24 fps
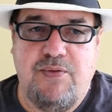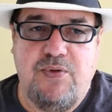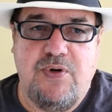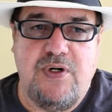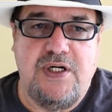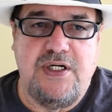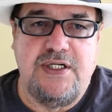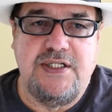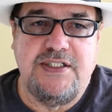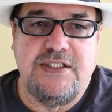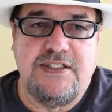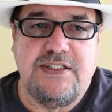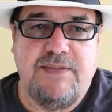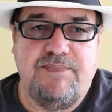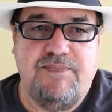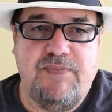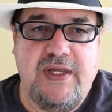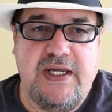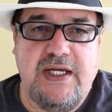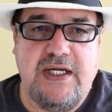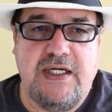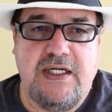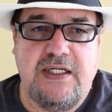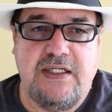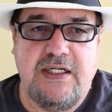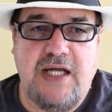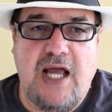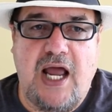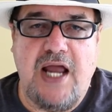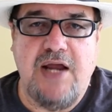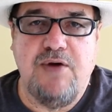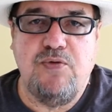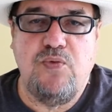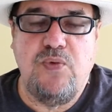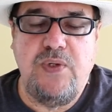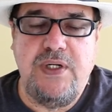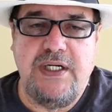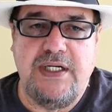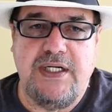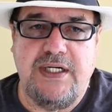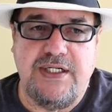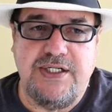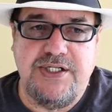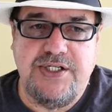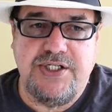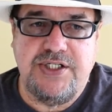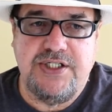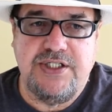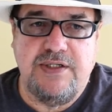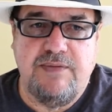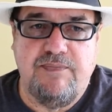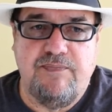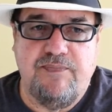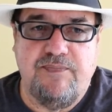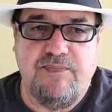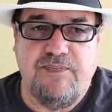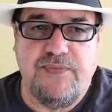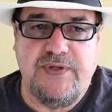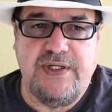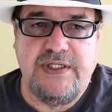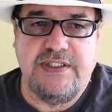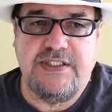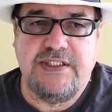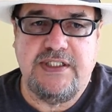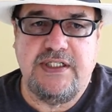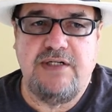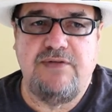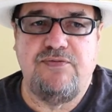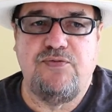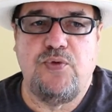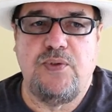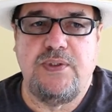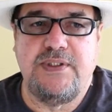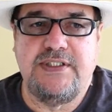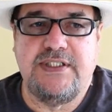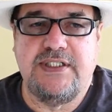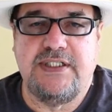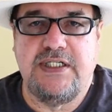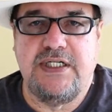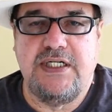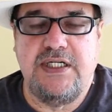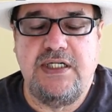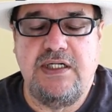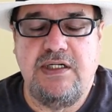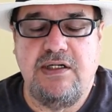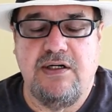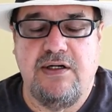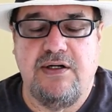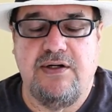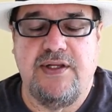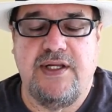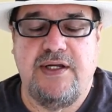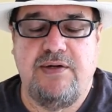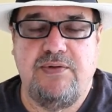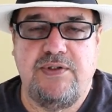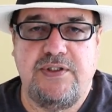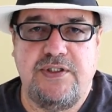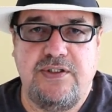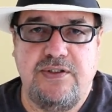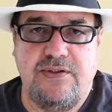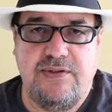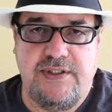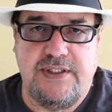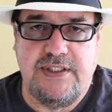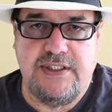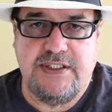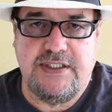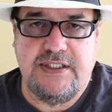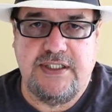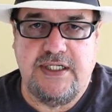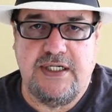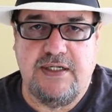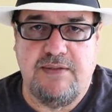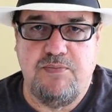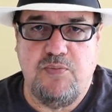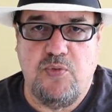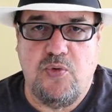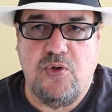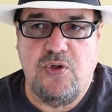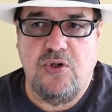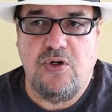was, and I wish instead of once a year, they would do this thing more